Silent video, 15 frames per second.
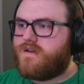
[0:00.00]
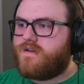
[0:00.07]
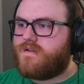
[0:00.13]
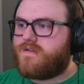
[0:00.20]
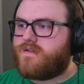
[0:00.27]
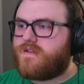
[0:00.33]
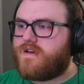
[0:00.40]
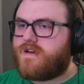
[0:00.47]

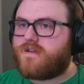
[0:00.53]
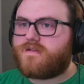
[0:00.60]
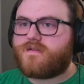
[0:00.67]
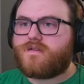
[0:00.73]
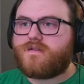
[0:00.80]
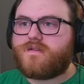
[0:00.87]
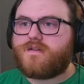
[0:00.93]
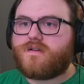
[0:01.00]
that
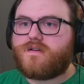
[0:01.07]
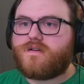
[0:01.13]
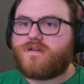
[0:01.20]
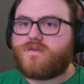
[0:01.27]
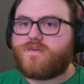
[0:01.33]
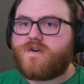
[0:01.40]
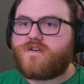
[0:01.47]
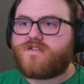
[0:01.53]

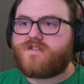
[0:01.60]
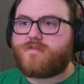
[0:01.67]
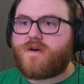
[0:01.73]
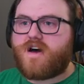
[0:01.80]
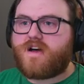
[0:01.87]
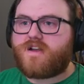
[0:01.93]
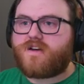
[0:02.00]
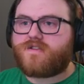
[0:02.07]
weird
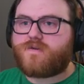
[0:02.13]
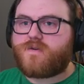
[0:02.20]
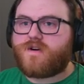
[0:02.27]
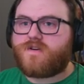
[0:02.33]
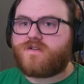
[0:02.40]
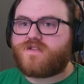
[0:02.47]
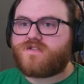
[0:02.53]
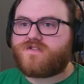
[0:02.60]
spot on the
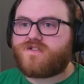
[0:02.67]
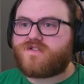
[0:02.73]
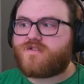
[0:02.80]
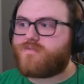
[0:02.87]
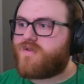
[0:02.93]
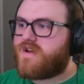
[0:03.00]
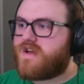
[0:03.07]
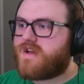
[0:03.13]
road is just a
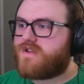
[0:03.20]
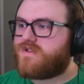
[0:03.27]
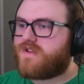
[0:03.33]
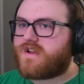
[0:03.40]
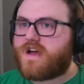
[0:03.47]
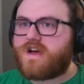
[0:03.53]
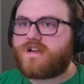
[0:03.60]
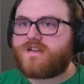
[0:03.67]
bridge and
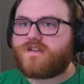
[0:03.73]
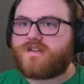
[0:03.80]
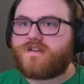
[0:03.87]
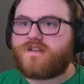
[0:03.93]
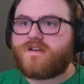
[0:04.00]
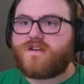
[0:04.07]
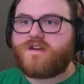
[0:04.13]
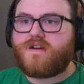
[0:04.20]
not...
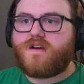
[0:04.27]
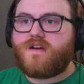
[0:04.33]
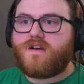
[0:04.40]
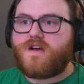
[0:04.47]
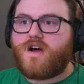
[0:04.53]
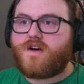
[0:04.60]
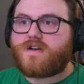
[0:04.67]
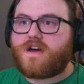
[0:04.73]

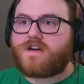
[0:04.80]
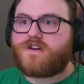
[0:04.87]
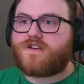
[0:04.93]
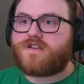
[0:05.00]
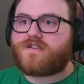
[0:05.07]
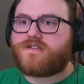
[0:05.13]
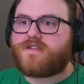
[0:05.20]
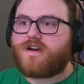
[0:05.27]
Okay, good,
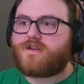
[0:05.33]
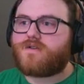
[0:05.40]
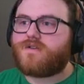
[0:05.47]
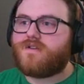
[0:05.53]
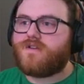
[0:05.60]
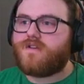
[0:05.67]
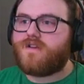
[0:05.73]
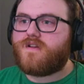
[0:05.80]
it's a tunnel.
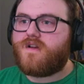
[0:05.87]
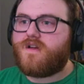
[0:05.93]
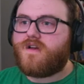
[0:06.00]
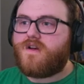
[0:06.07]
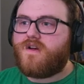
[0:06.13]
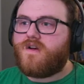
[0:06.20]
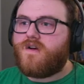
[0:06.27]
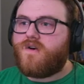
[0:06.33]

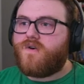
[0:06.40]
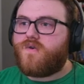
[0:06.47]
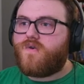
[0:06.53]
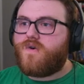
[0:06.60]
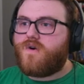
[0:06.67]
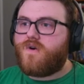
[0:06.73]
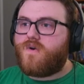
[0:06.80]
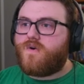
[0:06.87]

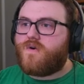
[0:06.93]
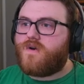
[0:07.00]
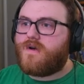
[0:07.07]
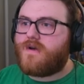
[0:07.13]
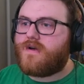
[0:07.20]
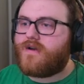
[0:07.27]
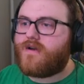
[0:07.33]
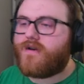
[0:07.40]
Woo!
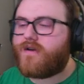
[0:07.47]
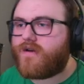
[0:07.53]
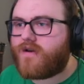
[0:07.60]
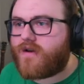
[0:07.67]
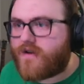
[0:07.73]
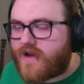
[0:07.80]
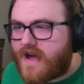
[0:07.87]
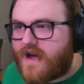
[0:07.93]

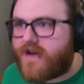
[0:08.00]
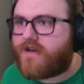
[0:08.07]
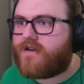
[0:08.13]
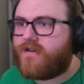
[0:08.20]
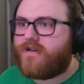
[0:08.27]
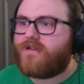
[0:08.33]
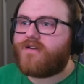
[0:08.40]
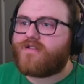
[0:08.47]
Okay,
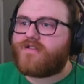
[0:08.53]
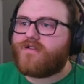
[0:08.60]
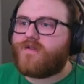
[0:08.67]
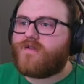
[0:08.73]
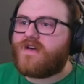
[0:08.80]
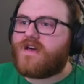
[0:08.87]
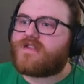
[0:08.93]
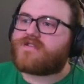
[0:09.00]
let's do
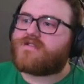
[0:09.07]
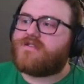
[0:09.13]
this.